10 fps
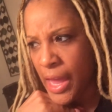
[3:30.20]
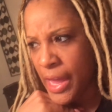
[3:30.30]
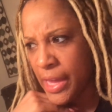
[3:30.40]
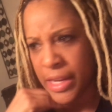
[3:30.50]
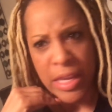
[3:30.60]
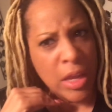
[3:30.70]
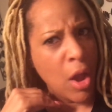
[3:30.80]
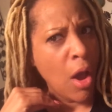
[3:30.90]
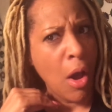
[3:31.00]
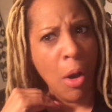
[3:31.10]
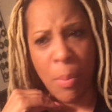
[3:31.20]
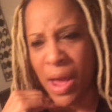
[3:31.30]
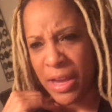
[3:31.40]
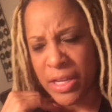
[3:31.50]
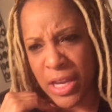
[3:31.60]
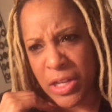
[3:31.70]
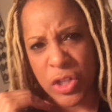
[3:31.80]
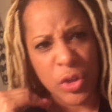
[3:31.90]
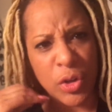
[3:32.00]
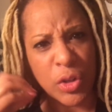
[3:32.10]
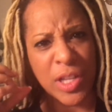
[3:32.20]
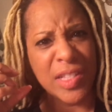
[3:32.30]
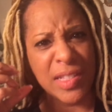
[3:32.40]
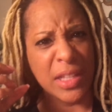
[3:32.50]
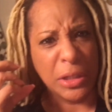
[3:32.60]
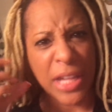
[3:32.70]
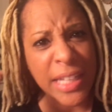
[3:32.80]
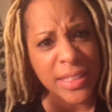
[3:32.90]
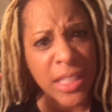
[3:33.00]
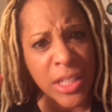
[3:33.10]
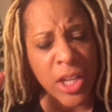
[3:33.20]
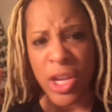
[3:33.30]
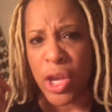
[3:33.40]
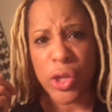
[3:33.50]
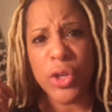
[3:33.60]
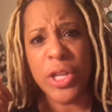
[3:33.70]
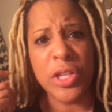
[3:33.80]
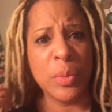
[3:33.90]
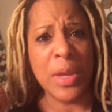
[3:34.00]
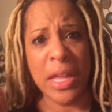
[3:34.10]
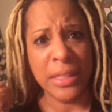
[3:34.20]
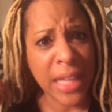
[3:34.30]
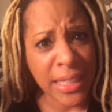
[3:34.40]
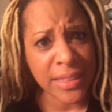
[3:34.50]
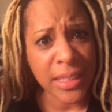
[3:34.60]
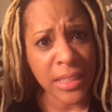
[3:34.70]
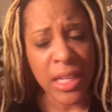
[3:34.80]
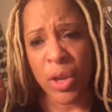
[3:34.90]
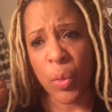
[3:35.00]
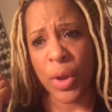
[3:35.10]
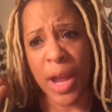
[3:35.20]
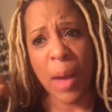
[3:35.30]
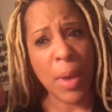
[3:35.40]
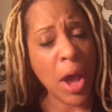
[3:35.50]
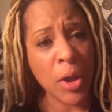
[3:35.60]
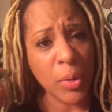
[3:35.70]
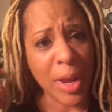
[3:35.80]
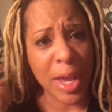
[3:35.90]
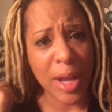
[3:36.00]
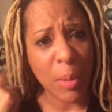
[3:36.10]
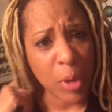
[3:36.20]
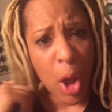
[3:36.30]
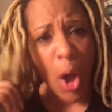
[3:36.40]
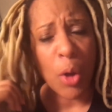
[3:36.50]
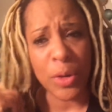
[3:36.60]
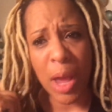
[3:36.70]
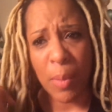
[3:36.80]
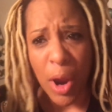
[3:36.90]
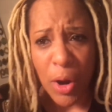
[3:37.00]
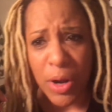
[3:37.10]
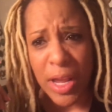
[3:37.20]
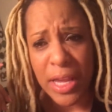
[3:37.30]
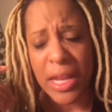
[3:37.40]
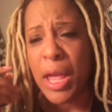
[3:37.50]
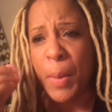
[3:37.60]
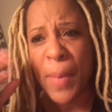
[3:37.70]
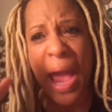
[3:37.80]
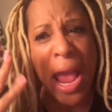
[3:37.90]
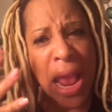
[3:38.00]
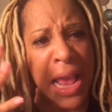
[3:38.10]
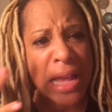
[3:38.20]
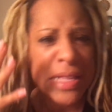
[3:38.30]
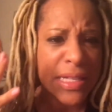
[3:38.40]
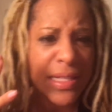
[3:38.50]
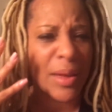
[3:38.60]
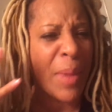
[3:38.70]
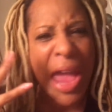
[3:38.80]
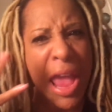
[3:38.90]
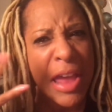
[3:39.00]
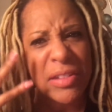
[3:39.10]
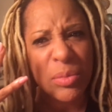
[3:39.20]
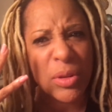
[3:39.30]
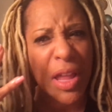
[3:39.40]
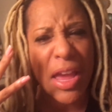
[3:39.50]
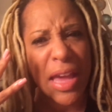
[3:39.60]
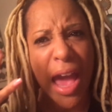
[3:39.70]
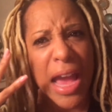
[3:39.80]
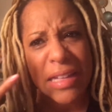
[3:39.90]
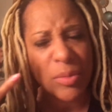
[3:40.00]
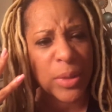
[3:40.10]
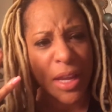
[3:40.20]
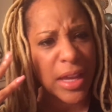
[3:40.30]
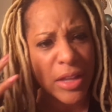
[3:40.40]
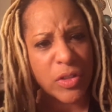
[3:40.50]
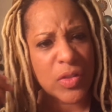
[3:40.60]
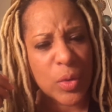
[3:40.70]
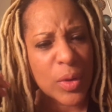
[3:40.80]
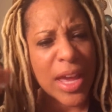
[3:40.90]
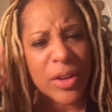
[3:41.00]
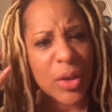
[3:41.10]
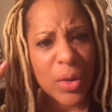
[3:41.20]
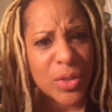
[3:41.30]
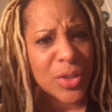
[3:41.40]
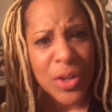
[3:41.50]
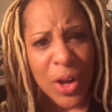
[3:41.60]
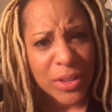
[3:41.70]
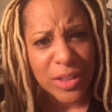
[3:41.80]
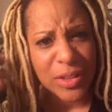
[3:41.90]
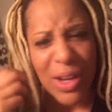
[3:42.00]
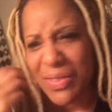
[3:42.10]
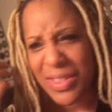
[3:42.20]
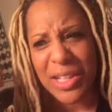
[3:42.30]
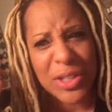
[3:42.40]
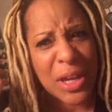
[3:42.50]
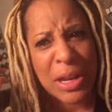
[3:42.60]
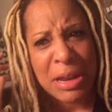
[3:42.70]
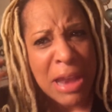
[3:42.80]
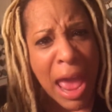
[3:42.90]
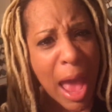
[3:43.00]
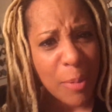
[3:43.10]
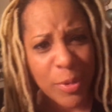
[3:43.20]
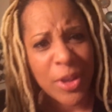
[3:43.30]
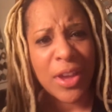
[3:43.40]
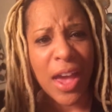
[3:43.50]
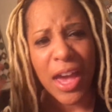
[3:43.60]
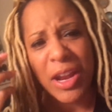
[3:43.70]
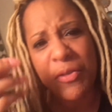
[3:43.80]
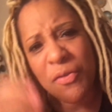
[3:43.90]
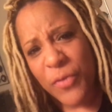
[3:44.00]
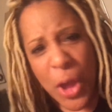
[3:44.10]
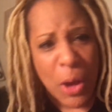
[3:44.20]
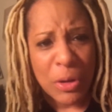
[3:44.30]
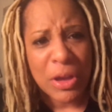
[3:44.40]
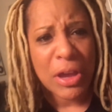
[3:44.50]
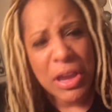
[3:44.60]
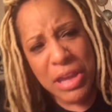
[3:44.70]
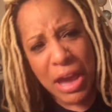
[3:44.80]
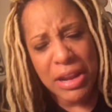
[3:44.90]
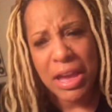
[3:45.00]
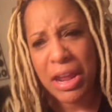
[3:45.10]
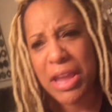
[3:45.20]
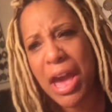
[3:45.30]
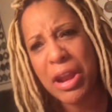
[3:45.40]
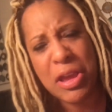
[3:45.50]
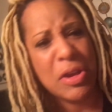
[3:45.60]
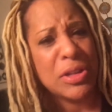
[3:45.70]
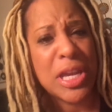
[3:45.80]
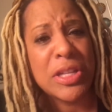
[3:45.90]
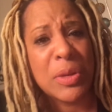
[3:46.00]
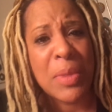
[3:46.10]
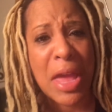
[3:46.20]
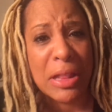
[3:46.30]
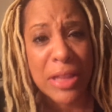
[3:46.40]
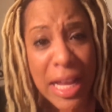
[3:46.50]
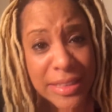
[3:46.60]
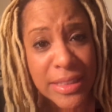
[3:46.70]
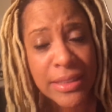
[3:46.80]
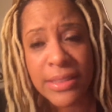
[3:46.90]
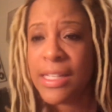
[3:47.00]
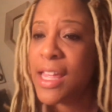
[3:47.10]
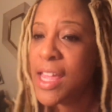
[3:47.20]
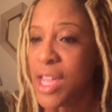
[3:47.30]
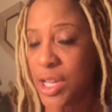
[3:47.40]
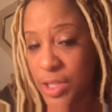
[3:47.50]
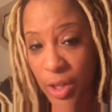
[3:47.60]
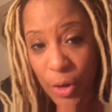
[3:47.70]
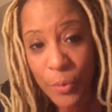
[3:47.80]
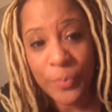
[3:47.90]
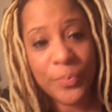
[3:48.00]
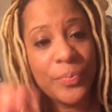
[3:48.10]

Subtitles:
And he, oh my goodness, this is a lesson? You're teaching me a lesson when I'm hungry and I'm cold and I'm hurting and my hands, he said, my hands were like ice when I got to school. I had to go to the nurse's office. I took a nap. I didn't feel good, yada, yada, yada. You're teaching me a lesson? So